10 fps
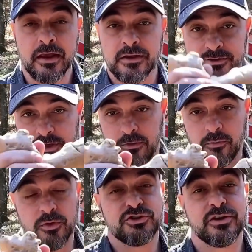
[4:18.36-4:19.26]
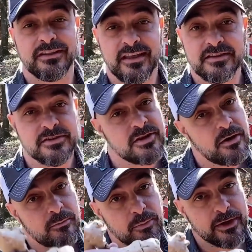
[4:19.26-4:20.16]
So once you get this,
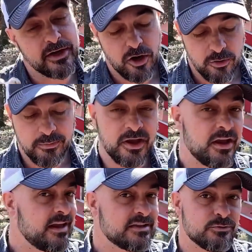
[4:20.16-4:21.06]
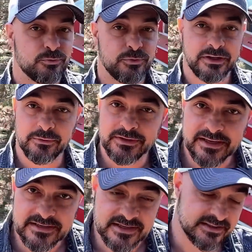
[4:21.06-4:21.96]
bring it home. It's really,
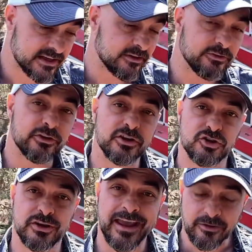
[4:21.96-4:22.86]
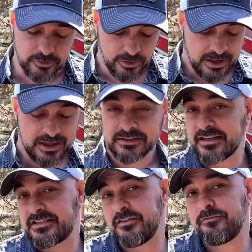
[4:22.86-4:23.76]
really easy. Set it on your kitchen counter. Let
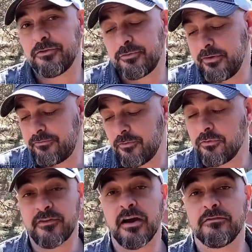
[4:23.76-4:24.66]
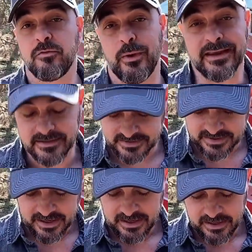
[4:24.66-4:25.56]
it sit for 3, 4, 5 weeks.
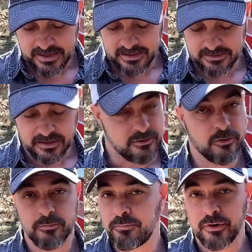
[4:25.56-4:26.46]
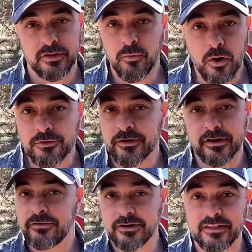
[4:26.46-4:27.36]
And don't put any water in
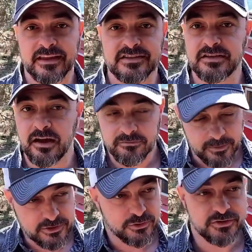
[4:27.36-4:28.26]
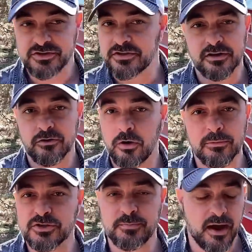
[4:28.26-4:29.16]
it or any of that stuff. Make sure it's just in a
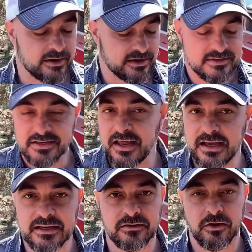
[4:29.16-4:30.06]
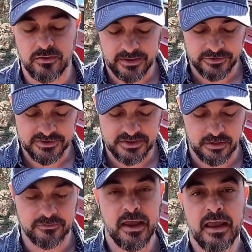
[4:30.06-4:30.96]
normal spot. It gets light and all that good
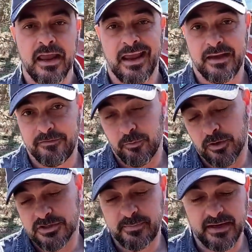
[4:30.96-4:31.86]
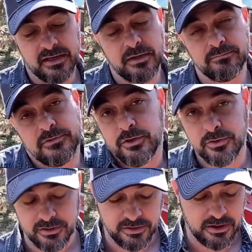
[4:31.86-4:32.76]
stuff. And if you want to speed it up, you
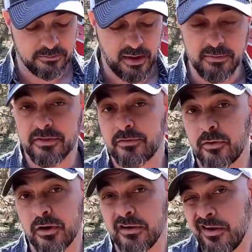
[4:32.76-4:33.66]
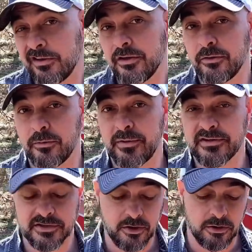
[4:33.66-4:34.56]
can maybe throw an onion or a
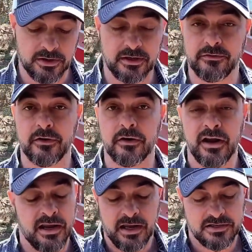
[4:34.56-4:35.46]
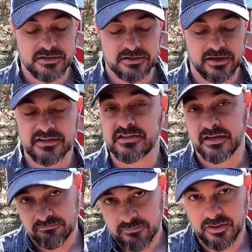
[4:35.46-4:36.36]
piece of garlic in there and just let it
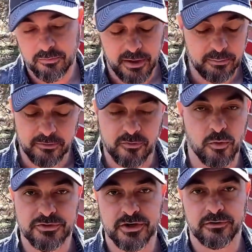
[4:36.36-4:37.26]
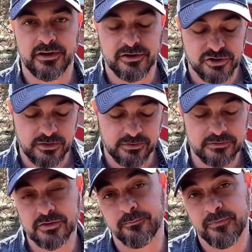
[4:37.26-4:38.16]
sit in the paper. Of course, you don't need to shave
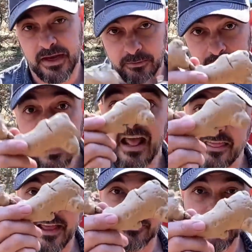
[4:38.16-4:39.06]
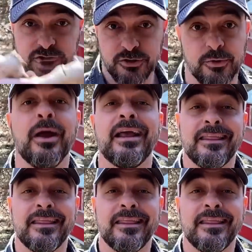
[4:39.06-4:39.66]
it. So anyway, that's what you do.